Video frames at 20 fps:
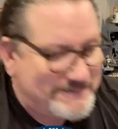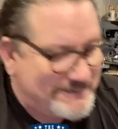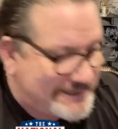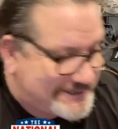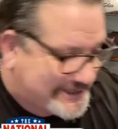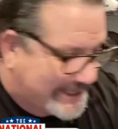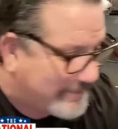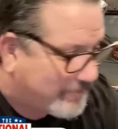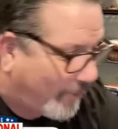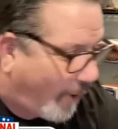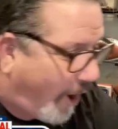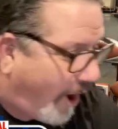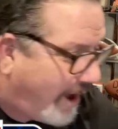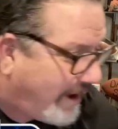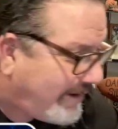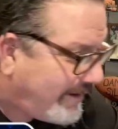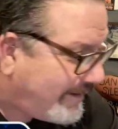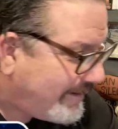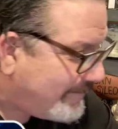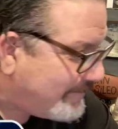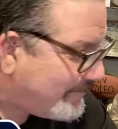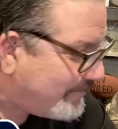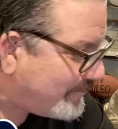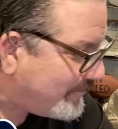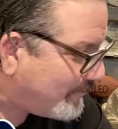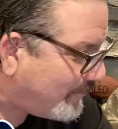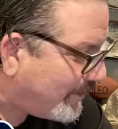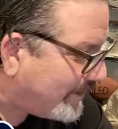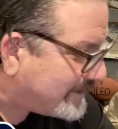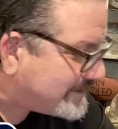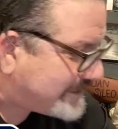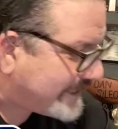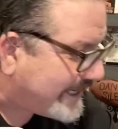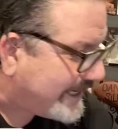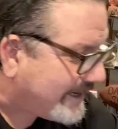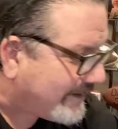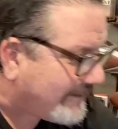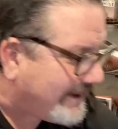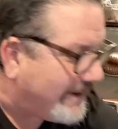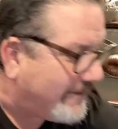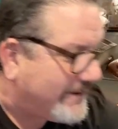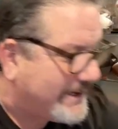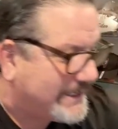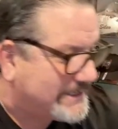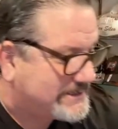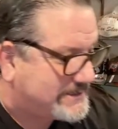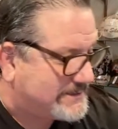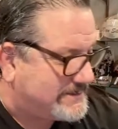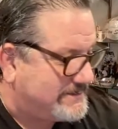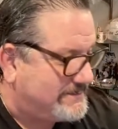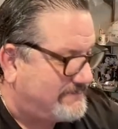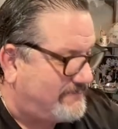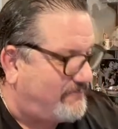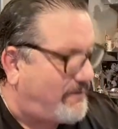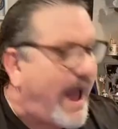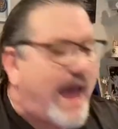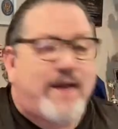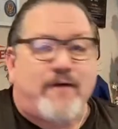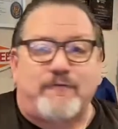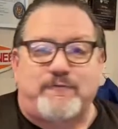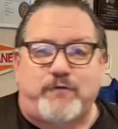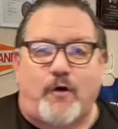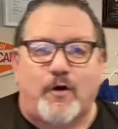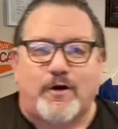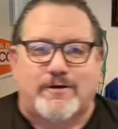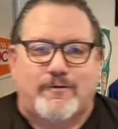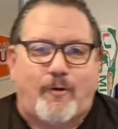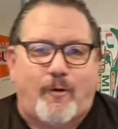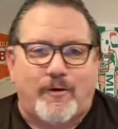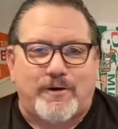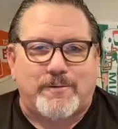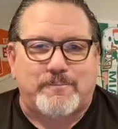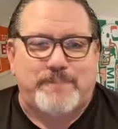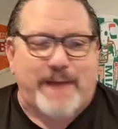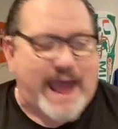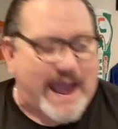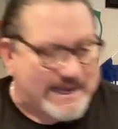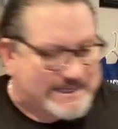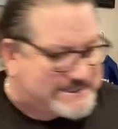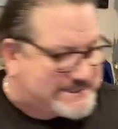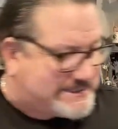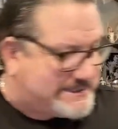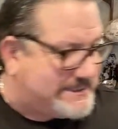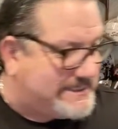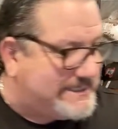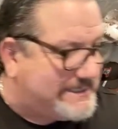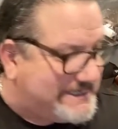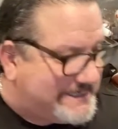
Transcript: Is he wrong? Where is it here? Here it is. Final four quarterbacks.